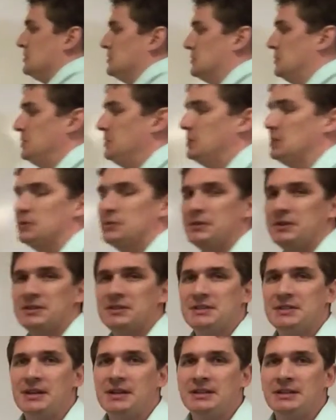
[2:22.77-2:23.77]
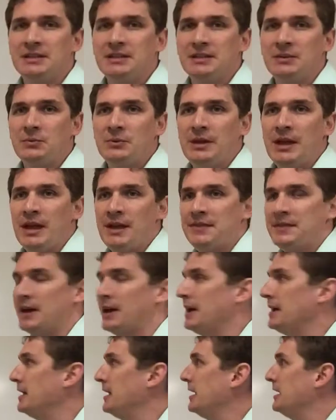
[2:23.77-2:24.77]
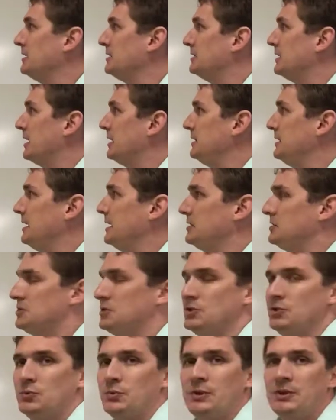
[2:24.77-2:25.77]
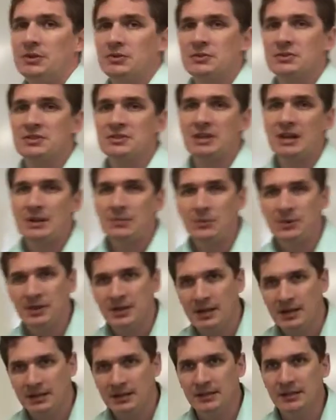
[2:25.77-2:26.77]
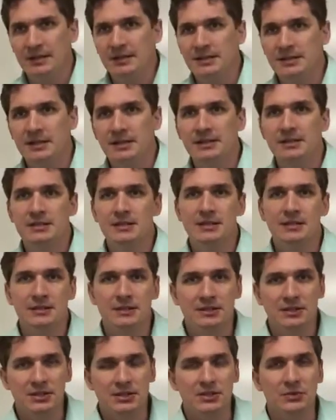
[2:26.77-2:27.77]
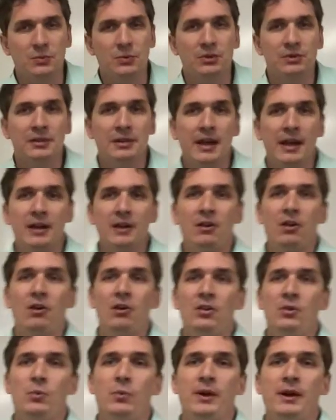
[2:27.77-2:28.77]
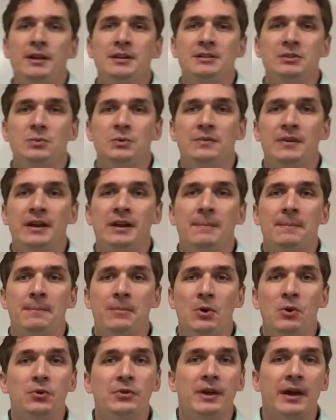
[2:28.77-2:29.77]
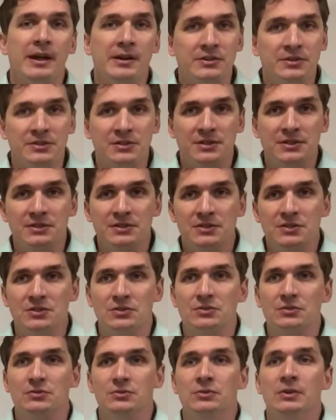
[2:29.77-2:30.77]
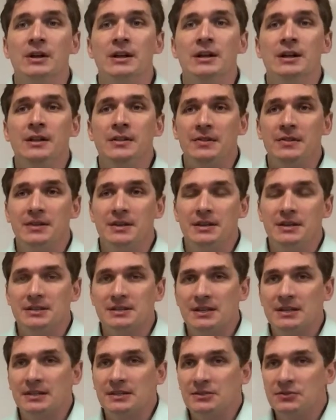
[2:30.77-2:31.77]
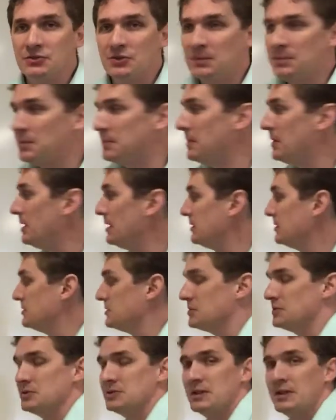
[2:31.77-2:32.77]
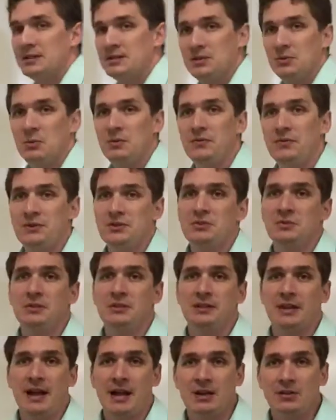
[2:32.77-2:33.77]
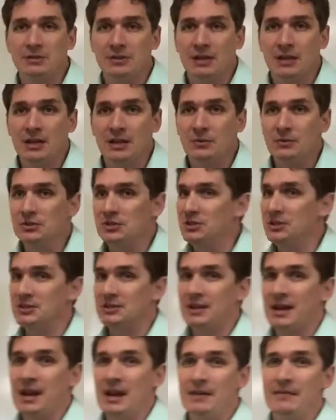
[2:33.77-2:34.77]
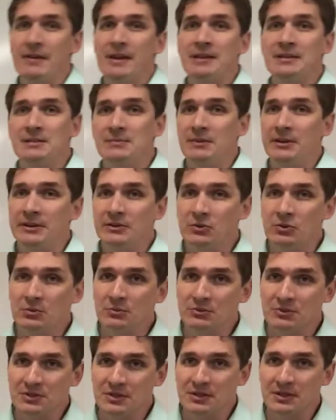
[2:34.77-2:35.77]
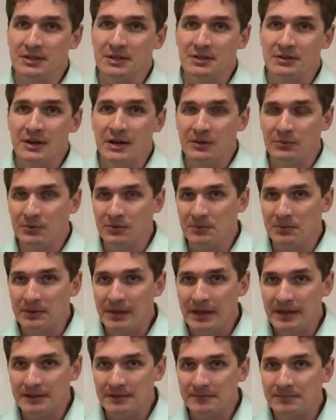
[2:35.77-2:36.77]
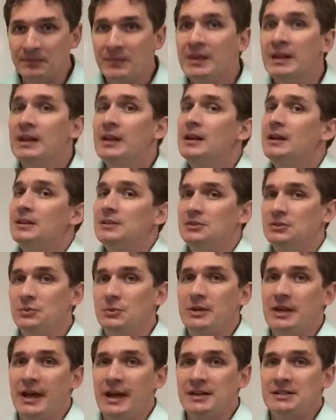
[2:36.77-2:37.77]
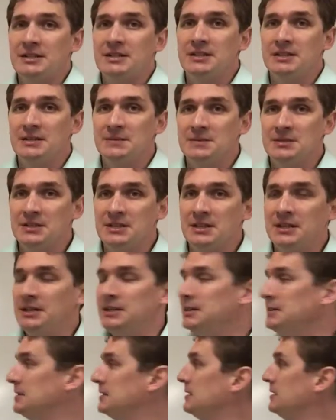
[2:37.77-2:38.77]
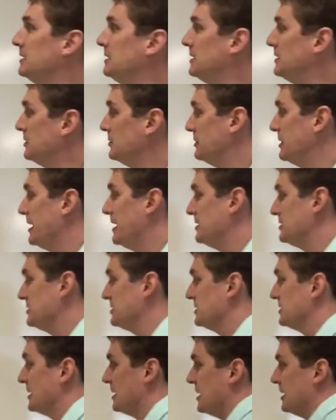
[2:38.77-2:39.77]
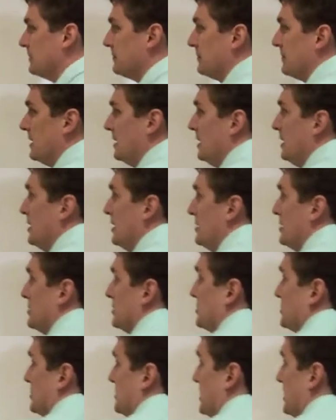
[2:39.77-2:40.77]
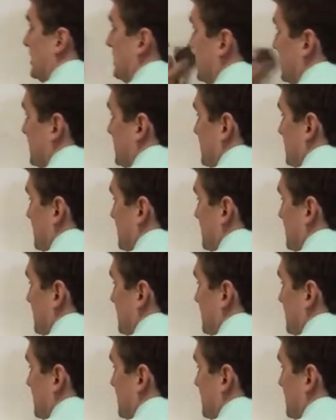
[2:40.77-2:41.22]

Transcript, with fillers: So when we work with acetylene and we add the, add the H2, we don't stop with ethylene. It's not a single addition. We're going to add all the way until we've added both hydrogens to the acetylene tryptophan. So it's not until we finish with an alkane, which doesn't have antibonding orbitals to interact with platinum, do we actually end up seeing the reaction stop. So something like